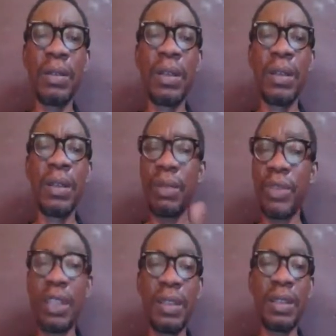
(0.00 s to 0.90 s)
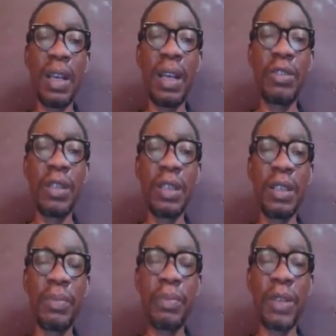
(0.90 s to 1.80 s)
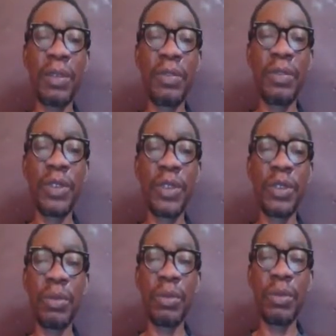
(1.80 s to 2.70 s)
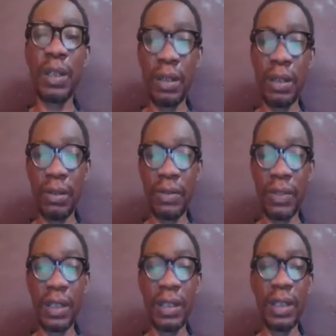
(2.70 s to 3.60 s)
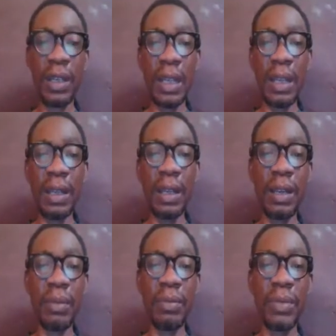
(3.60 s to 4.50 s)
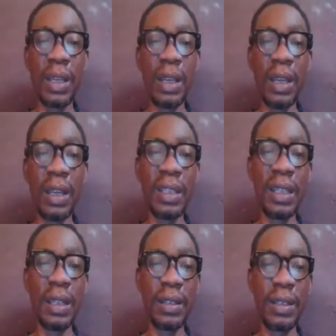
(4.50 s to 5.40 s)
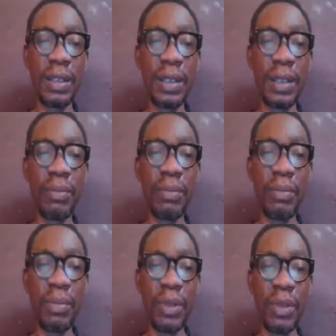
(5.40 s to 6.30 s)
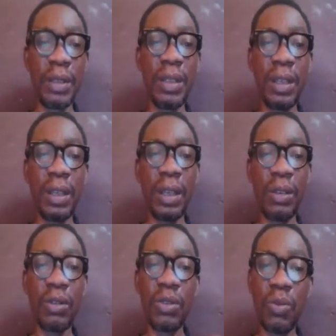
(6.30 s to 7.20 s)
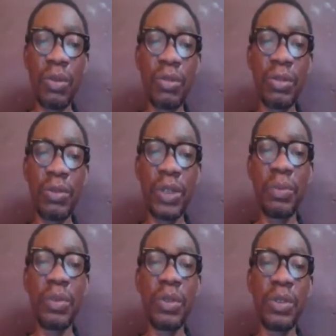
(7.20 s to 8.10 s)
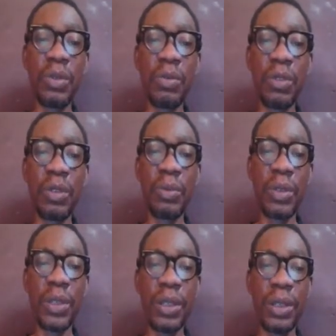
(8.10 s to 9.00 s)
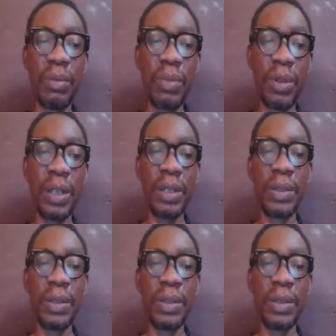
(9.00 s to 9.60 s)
And this particular feature is something that you cannot find in any analytics plugin. It also works with most WordPress plugins.